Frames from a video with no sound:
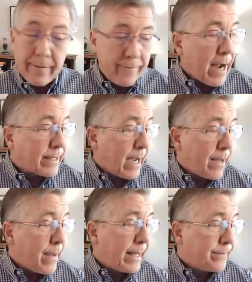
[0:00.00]
In fact,
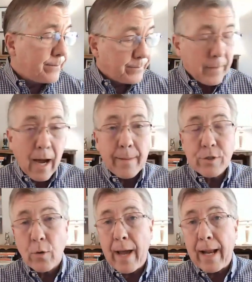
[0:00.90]
I made I'm
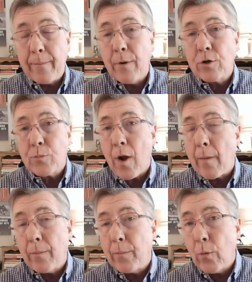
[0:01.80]
So Anna, most
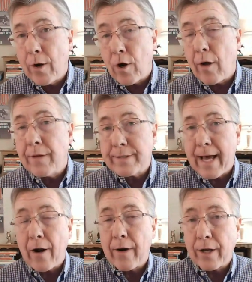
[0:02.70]
probable winner on the
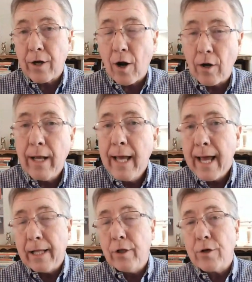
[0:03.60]
Saturday card
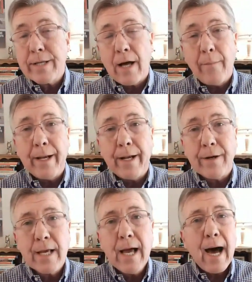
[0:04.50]
at Los Alamitos.